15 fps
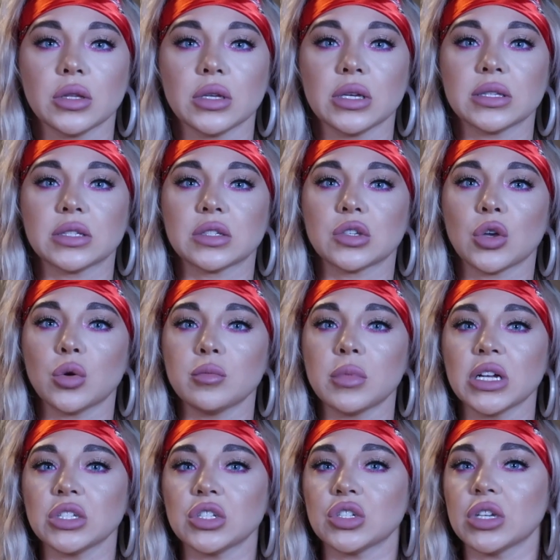it's so
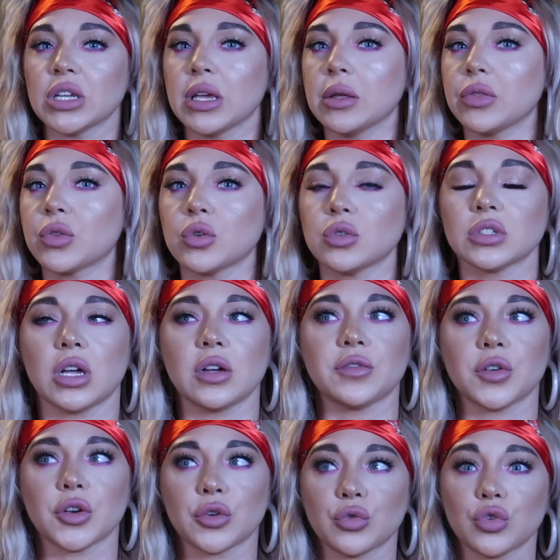much, it throws off your